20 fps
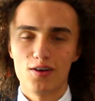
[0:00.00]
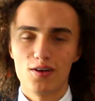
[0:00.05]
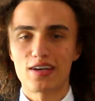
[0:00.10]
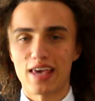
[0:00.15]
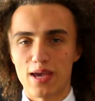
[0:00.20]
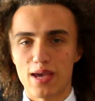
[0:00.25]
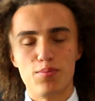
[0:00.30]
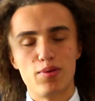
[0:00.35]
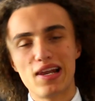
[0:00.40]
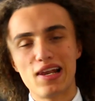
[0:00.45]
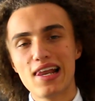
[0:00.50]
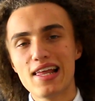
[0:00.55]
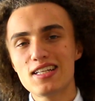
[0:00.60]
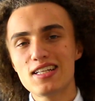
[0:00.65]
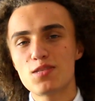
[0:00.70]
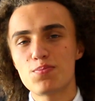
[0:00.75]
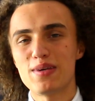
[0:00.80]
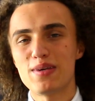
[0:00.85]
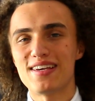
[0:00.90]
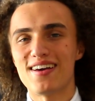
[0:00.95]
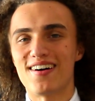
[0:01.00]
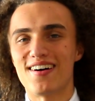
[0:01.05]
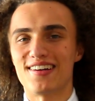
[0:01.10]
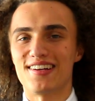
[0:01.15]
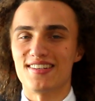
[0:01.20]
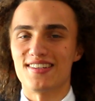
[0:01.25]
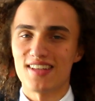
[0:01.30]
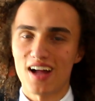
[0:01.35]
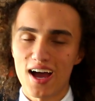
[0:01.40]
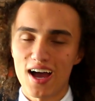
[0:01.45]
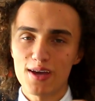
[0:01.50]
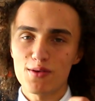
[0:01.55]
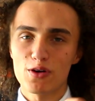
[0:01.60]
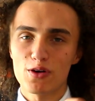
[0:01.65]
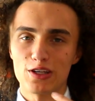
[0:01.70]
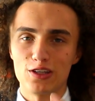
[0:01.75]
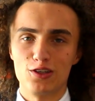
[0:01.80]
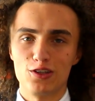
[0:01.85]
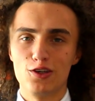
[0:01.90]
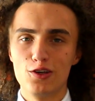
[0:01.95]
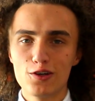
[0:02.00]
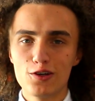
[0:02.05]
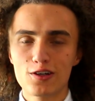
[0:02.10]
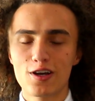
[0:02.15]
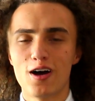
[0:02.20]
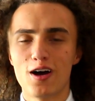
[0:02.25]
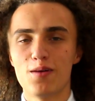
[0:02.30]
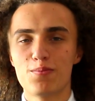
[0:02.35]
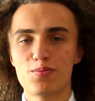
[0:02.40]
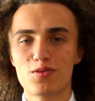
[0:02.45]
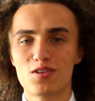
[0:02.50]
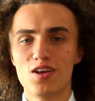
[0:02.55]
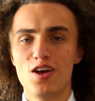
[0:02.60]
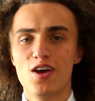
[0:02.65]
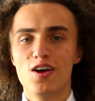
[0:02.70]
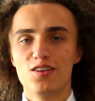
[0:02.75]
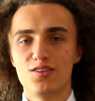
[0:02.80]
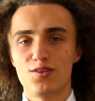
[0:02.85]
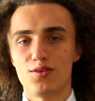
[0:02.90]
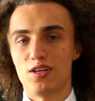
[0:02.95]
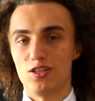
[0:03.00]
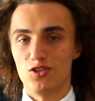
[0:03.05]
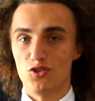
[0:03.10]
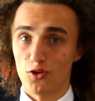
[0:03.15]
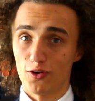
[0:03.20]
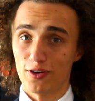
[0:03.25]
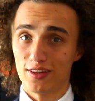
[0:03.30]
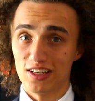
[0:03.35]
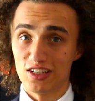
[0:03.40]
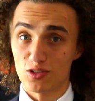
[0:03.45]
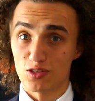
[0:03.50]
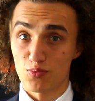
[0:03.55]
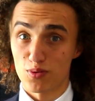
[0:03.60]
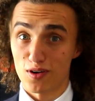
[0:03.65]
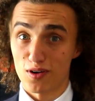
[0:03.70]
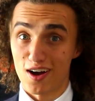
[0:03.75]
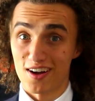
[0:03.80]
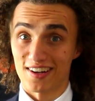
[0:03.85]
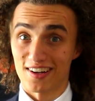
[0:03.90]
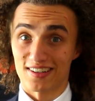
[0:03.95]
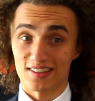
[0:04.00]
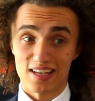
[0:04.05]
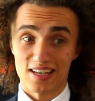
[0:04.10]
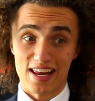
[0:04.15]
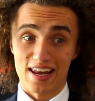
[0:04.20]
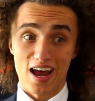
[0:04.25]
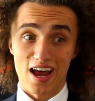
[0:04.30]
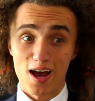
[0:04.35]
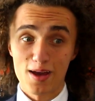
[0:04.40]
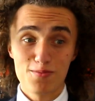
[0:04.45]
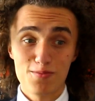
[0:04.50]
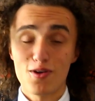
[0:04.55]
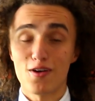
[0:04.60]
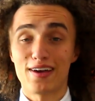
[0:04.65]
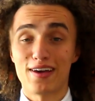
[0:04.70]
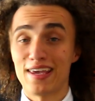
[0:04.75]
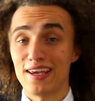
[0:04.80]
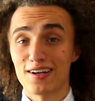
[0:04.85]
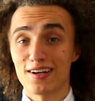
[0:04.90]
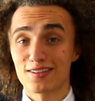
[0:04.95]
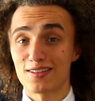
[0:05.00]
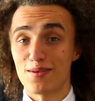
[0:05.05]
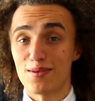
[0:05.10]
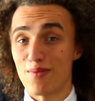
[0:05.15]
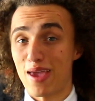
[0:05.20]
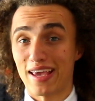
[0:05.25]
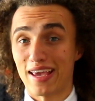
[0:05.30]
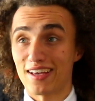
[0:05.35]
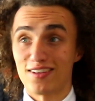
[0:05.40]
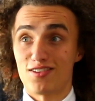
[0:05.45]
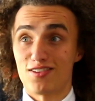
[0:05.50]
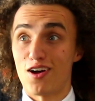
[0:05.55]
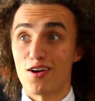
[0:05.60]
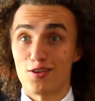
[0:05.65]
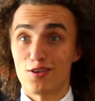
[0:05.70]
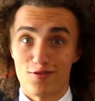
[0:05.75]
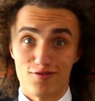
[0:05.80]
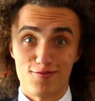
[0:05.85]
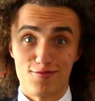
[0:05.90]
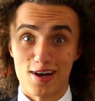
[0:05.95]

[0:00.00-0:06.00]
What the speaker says: Okay, but let's be honest, I want you cops to enjoy these products, and I'm not here to make a ton of